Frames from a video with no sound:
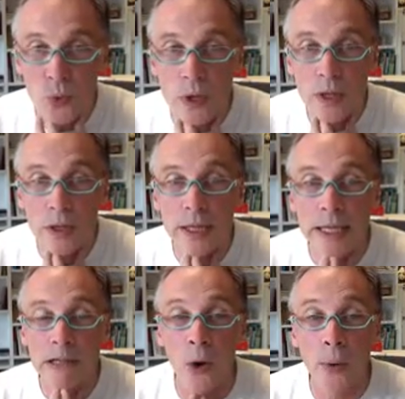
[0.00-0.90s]
with the
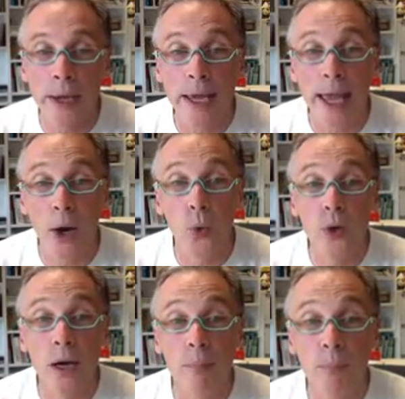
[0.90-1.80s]
growing
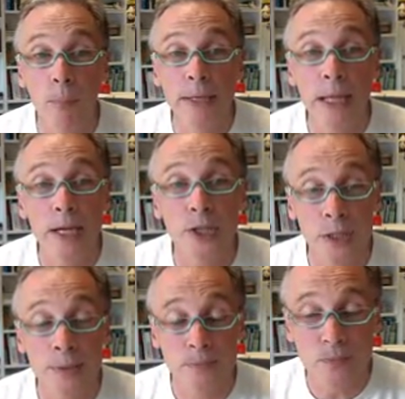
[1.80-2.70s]
elder
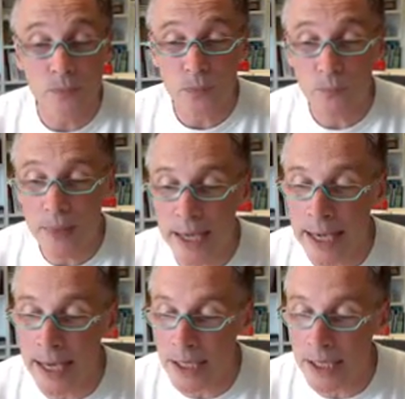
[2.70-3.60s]
population
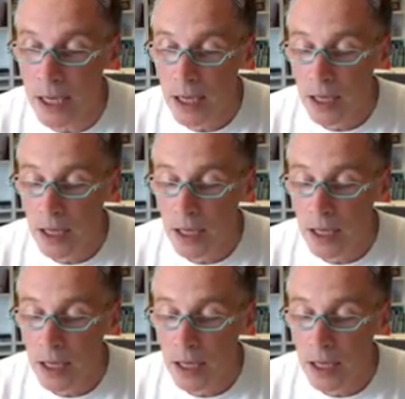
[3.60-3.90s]
is